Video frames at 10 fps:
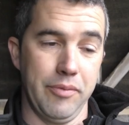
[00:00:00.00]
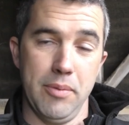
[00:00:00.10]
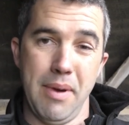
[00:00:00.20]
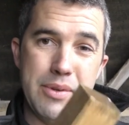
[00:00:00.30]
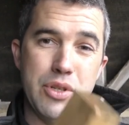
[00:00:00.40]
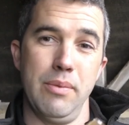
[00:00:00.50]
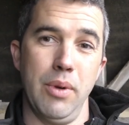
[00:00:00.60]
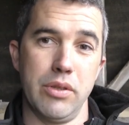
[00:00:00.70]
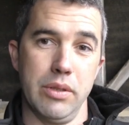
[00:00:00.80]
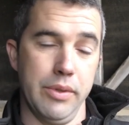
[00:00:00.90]
or maybe two
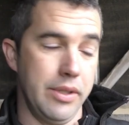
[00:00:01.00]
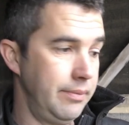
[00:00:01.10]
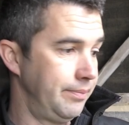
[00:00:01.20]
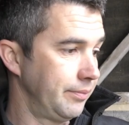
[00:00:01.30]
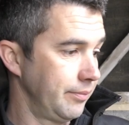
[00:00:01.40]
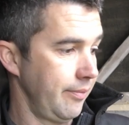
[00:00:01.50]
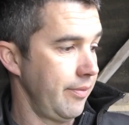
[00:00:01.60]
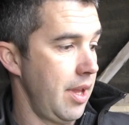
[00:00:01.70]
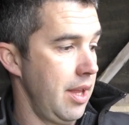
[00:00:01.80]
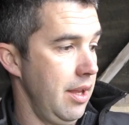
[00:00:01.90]
blocks of wood.
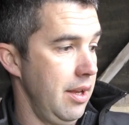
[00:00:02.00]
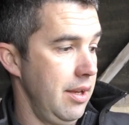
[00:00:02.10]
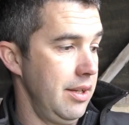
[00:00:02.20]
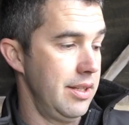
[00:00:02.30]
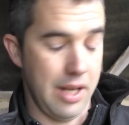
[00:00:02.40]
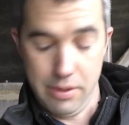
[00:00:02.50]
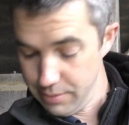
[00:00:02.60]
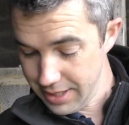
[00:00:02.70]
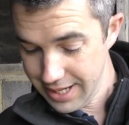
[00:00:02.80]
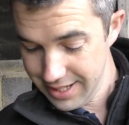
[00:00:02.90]

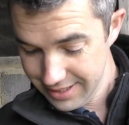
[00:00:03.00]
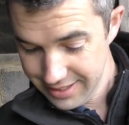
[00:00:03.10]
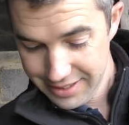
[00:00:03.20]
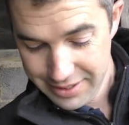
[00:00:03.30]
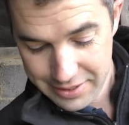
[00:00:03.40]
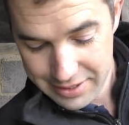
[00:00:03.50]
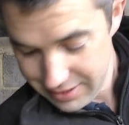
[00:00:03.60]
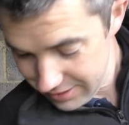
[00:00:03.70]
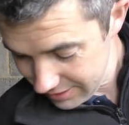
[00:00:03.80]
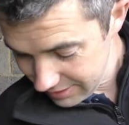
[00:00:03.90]
So
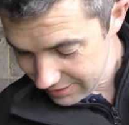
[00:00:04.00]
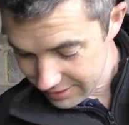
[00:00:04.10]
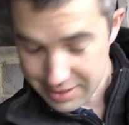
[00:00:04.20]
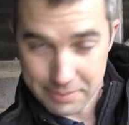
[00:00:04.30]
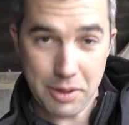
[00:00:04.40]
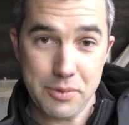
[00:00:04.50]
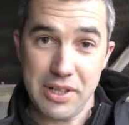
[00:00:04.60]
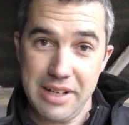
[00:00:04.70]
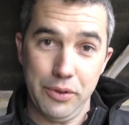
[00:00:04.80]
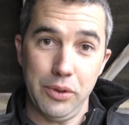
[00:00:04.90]
sometimes you
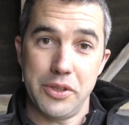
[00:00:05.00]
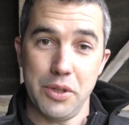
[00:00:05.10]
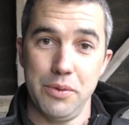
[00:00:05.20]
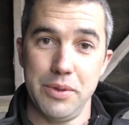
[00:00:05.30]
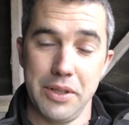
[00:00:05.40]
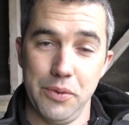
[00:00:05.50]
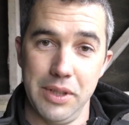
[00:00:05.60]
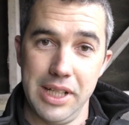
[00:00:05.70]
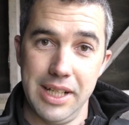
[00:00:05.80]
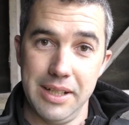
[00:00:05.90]
can have all the tools and all
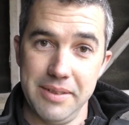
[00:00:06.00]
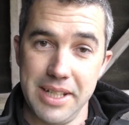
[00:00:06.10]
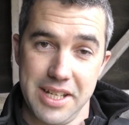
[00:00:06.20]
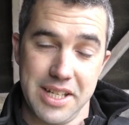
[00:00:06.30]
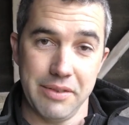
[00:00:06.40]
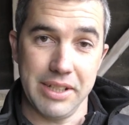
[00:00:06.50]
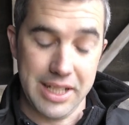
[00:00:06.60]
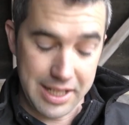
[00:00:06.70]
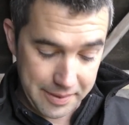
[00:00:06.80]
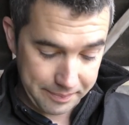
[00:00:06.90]
the necessary
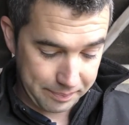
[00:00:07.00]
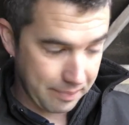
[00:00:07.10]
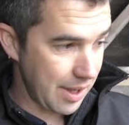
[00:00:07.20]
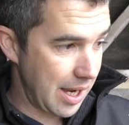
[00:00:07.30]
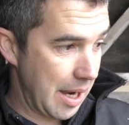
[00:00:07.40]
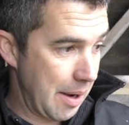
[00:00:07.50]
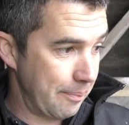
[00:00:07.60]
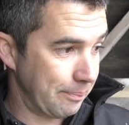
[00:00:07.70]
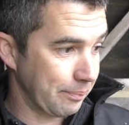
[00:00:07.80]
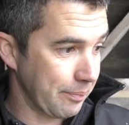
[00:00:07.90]
gear,
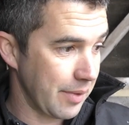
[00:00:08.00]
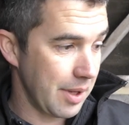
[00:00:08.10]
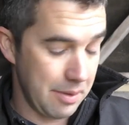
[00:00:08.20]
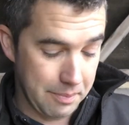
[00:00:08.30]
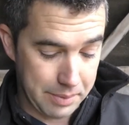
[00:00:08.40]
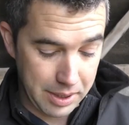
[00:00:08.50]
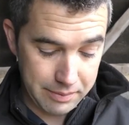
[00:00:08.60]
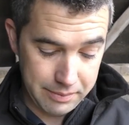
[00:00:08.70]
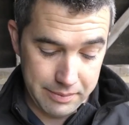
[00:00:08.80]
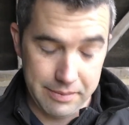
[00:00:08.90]
but
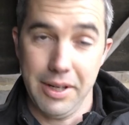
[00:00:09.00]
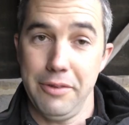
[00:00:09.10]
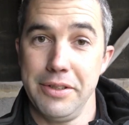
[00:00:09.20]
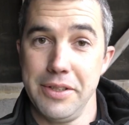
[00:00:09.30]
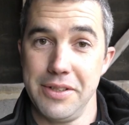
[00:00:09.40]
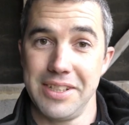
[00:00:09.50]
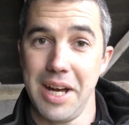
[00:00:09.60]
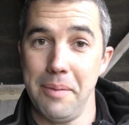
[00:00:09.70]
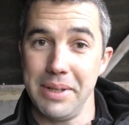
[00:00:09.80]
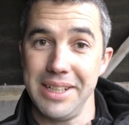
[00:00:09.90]
often you just
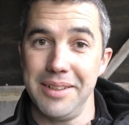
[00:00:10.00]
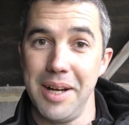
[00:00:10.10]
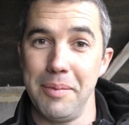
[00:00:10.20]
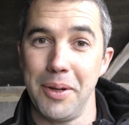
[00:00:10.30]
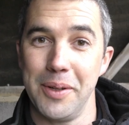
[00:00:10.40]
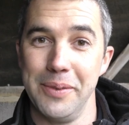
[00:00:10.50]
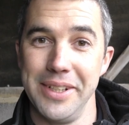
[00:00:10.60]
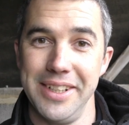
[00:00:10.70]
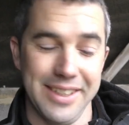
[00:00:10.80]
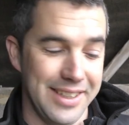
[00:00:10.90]
can't beat a block of
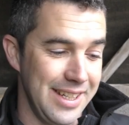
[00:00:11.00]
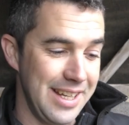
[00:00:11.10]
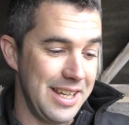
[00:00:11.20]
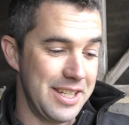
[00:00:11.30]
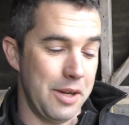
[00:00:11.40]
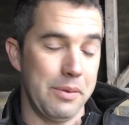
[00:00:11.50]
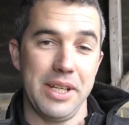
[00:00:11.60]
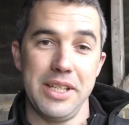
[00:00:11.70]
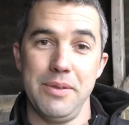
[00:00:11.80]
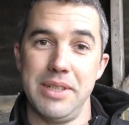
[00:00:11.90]
wood. So I'm going
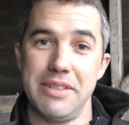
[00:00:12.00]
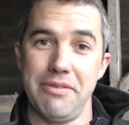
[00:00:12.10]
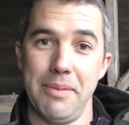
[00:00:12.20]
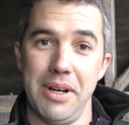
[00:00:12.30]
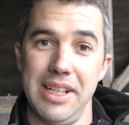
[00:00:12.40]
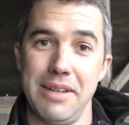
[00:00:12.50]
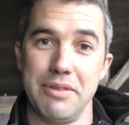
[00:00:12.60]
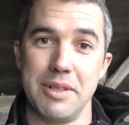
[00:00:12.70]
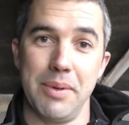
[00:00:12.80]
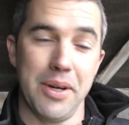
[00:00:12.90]
to use this for my
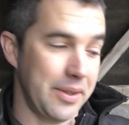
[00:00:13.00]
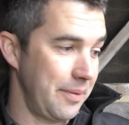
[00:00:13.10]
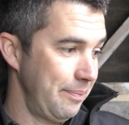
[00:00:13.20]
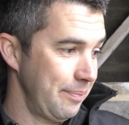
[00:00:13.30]
leverage block.